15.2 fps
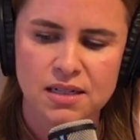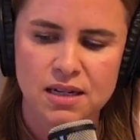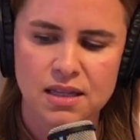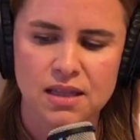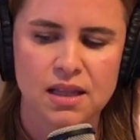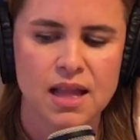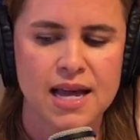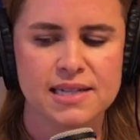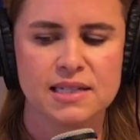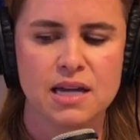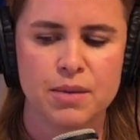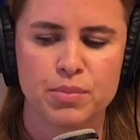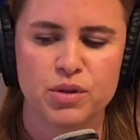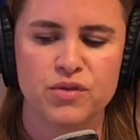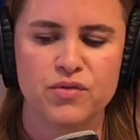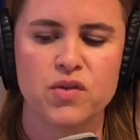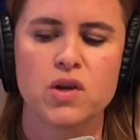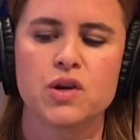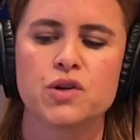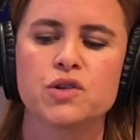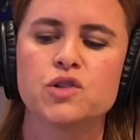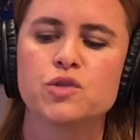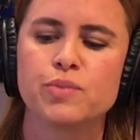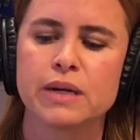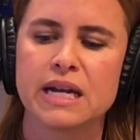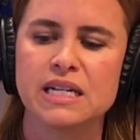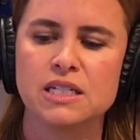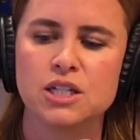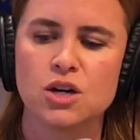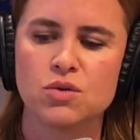in the last couple of years, but
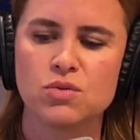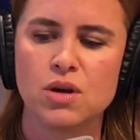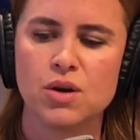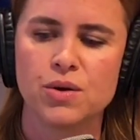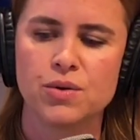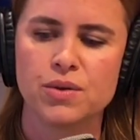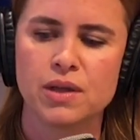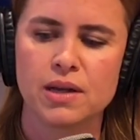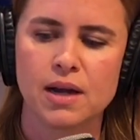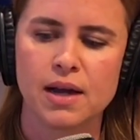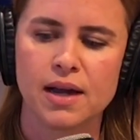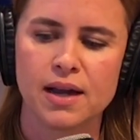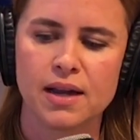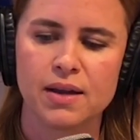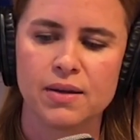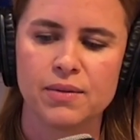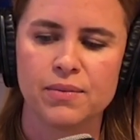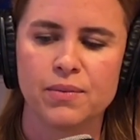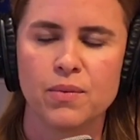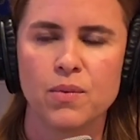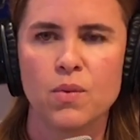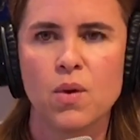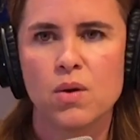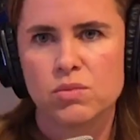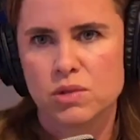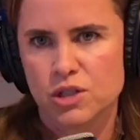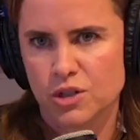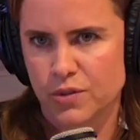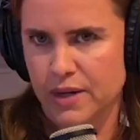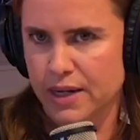I don't know that I
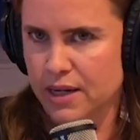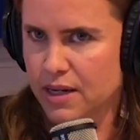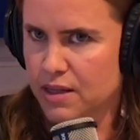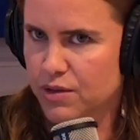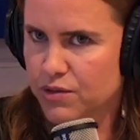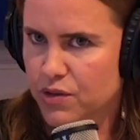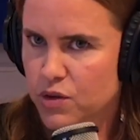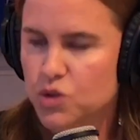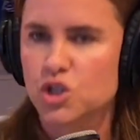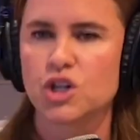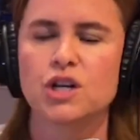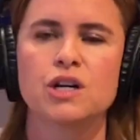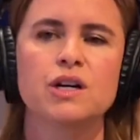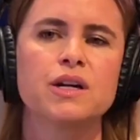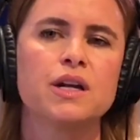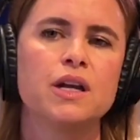won't do it in the future,